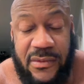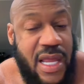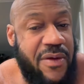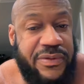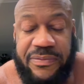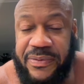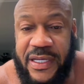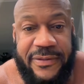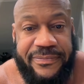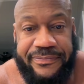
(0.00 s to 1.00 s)
I wasn't
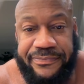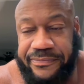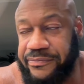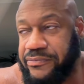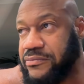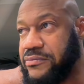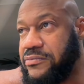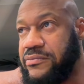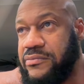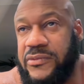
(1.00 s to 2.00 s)
playing.
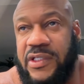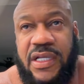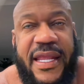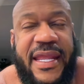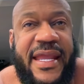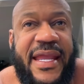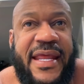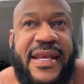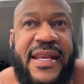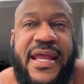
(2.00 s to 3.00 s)

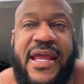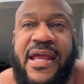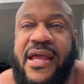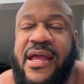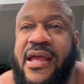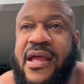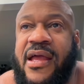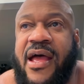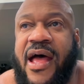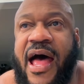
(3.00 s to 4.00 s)
And
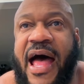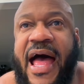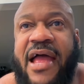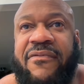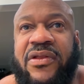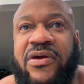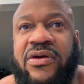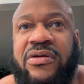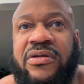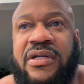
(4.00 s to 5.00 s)
I have
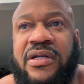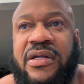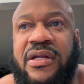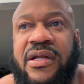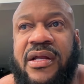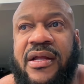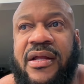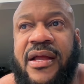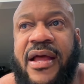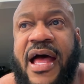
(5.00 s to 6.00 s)
learned
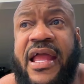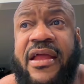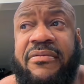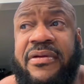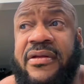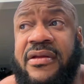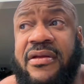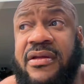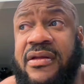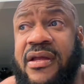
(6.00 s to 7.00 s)
I am
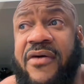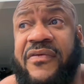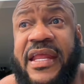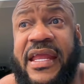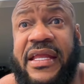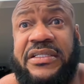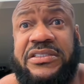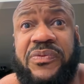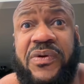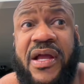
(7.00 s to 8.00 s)
of an
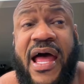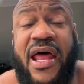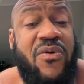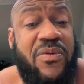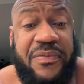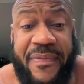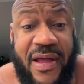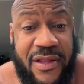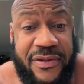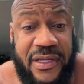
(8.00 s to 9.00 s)
age where I don't want to be
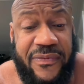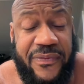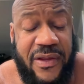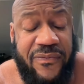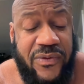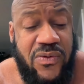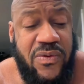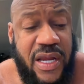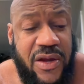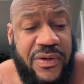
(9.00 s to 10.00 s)
bothered. If if
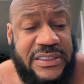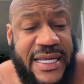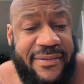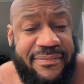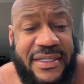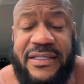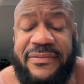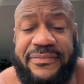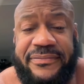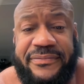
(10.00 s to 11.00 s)
you irritate me,